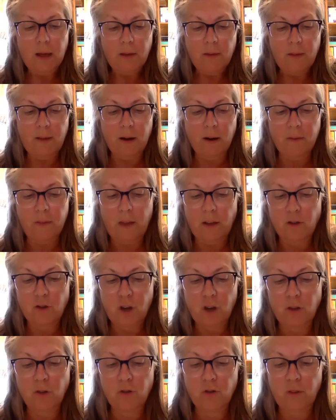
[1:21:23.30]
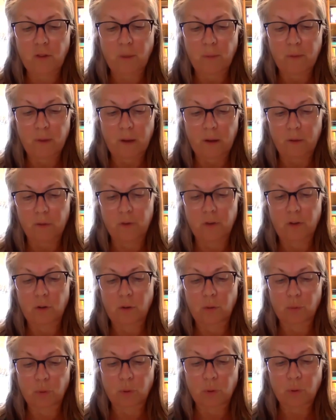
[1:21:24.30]
There they changed themselves
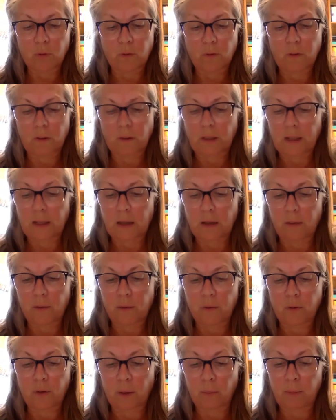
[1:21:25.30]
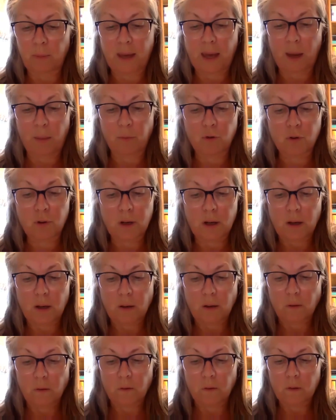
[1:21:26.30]
into roots and leaves and became
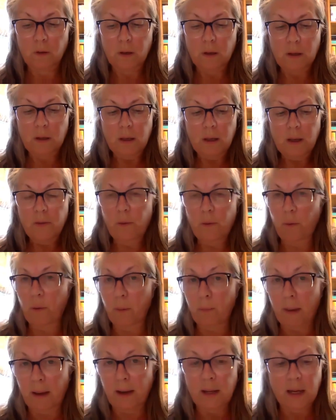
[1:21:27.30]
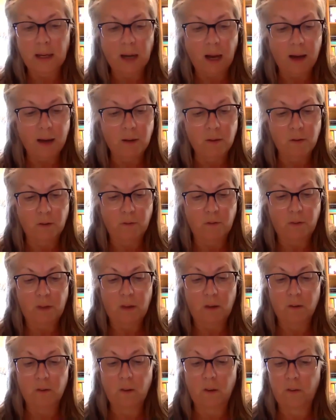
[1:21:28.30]
trees. There were many kinds of
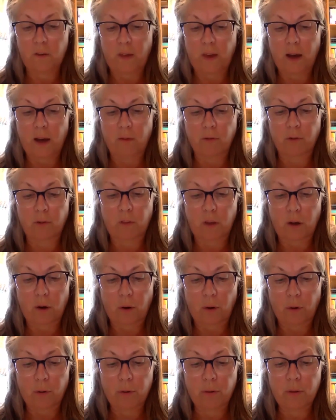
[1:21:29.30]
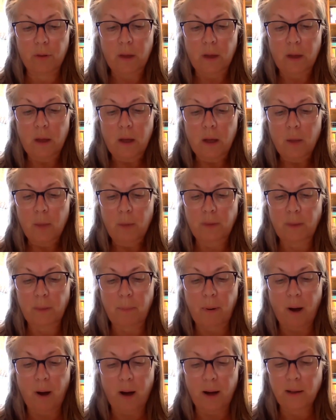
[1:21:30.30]
these as they covered the earth, but the
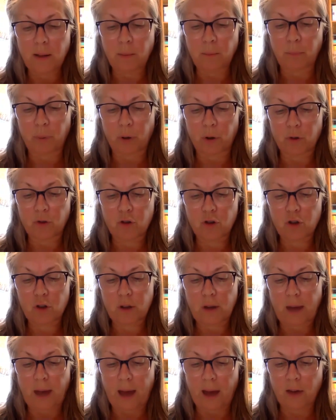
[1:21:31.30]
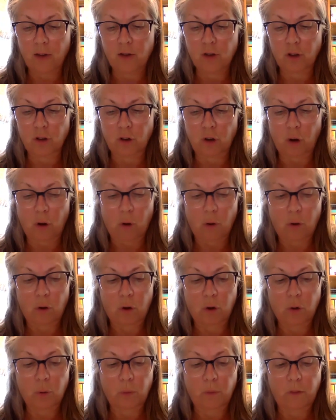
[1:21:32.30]
pine and birch, ash and oak
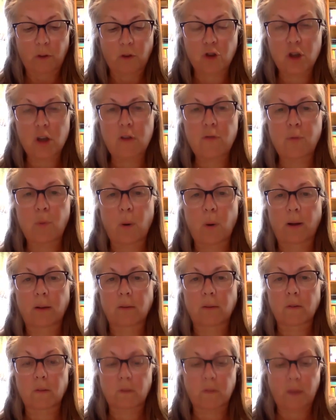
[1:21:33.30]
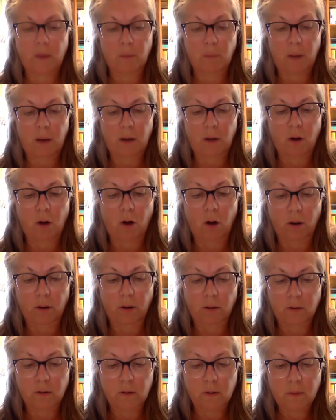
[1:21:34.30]
were the chief ones that made
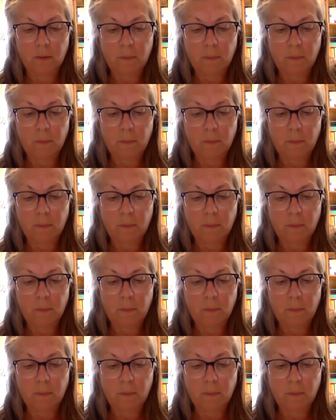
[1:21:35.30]
Holland.